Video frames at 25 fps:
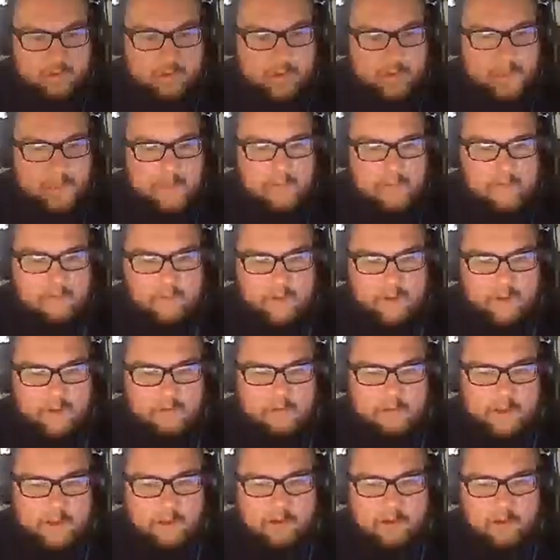end run
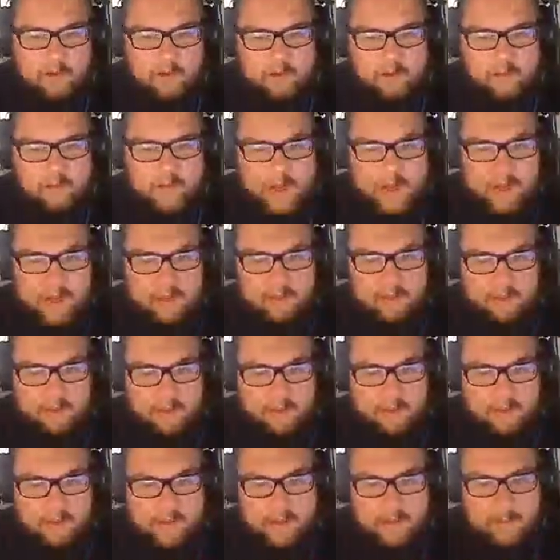around all the math and
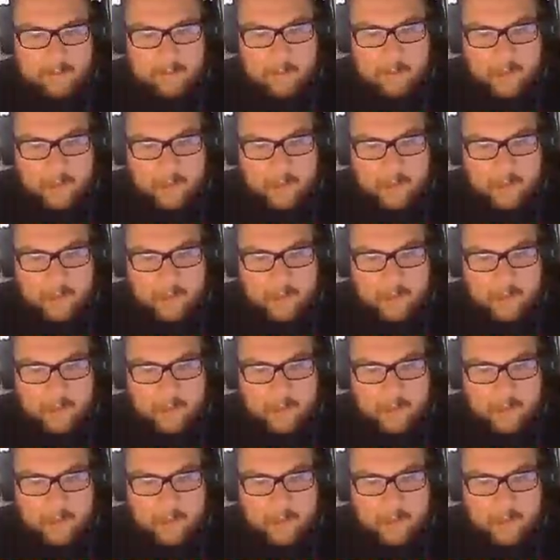say,